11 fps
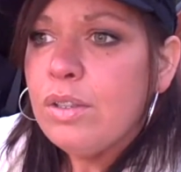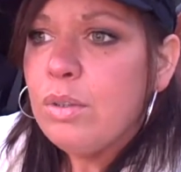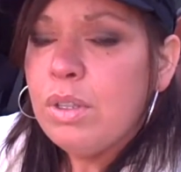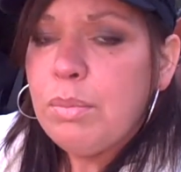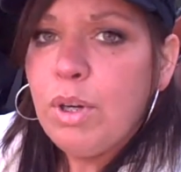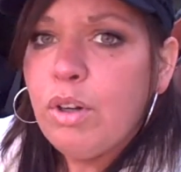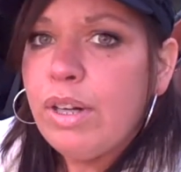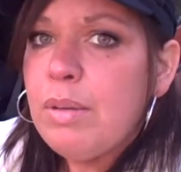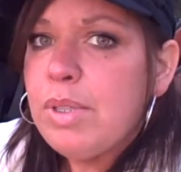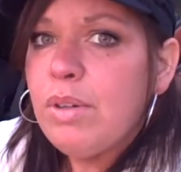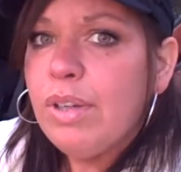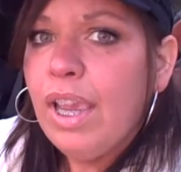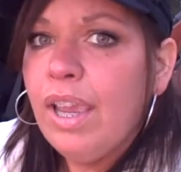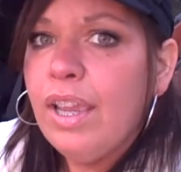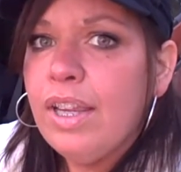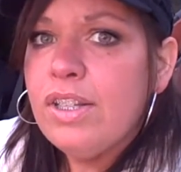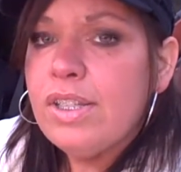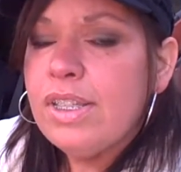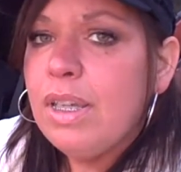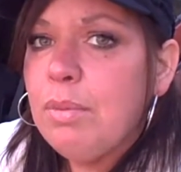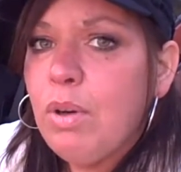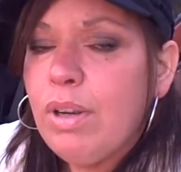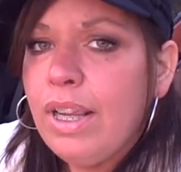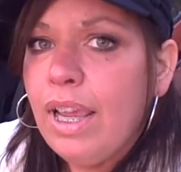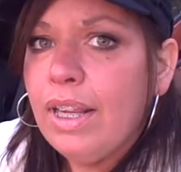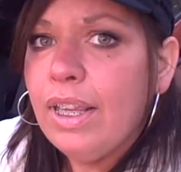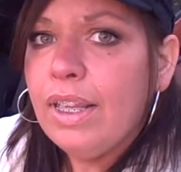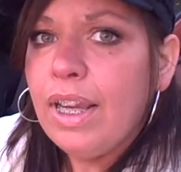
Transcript: doing the programs okay. Just keep going at it.